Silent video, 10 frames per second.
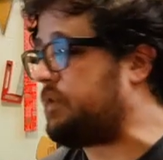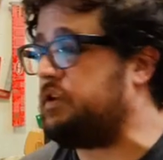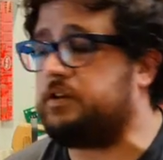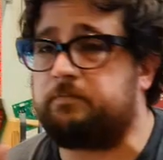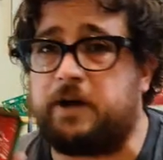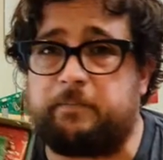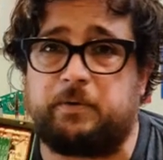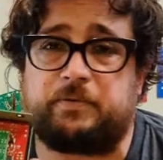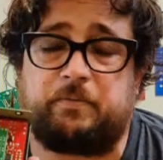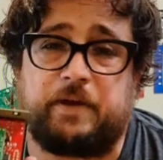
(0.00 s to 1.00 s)
you can pop
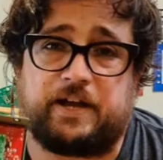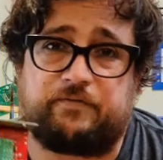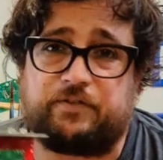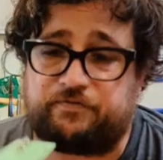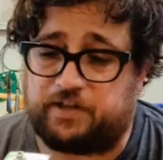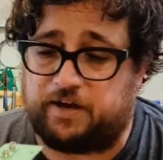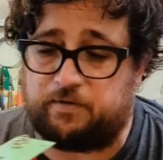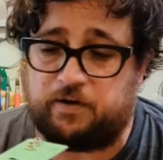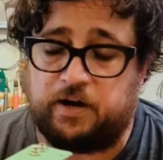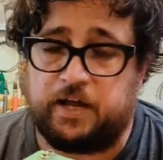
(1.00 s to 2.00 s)
open the back of your
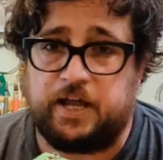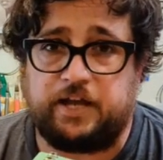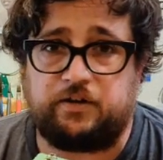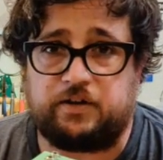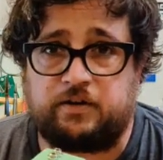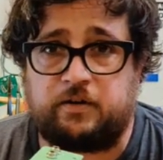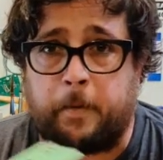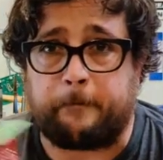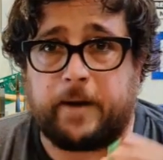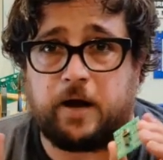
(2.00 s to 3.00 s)
FLWR and you can
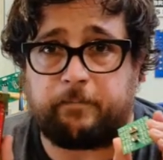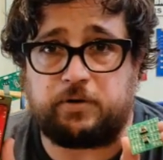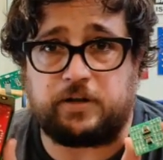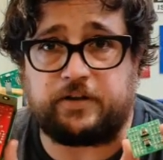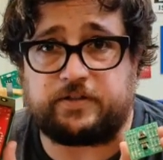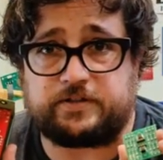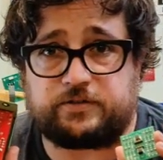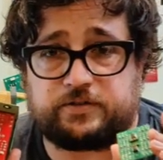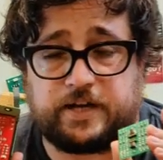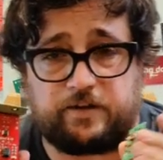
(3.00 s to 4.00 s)
pull out this
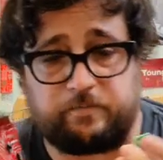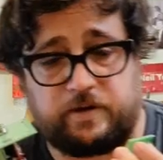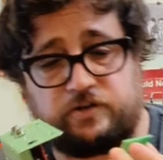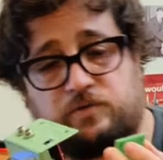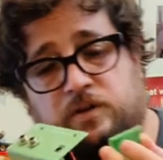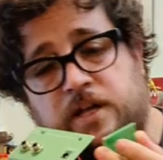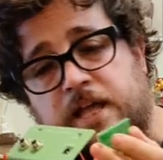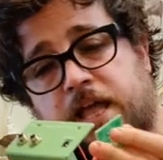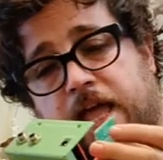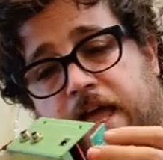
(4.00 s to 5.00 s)
little diode module.
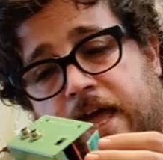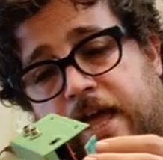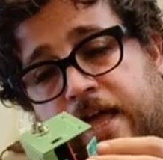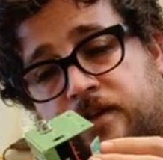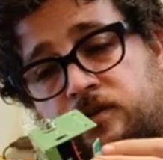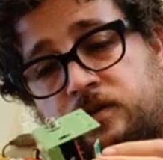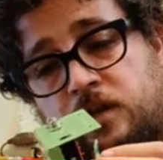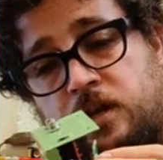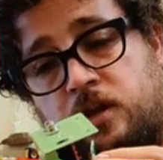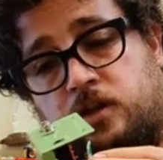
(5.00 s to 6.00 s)
And
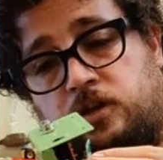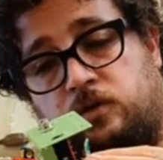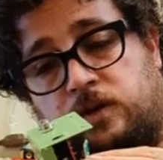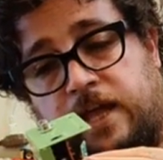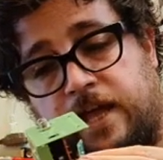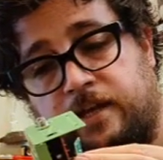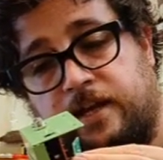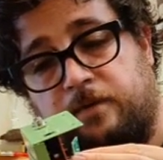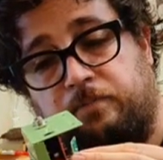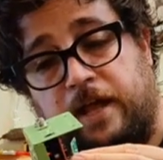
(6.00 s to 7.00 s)
you can
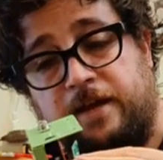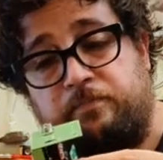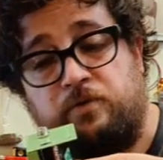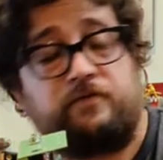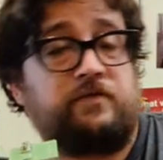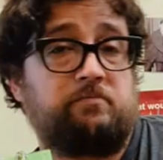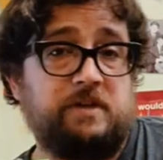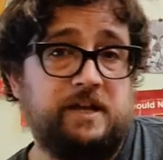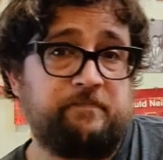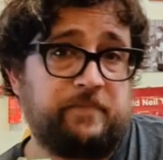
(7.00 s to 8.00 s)
get a blank board from
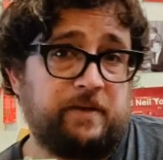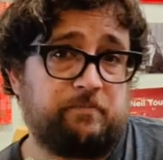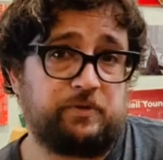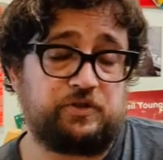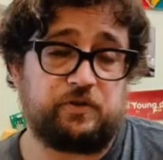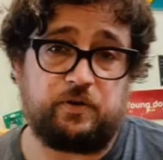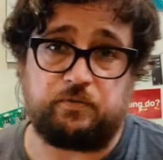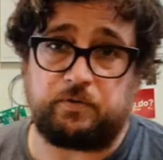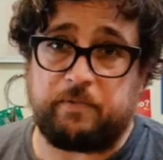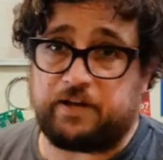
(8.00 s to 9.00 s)
me and build your own with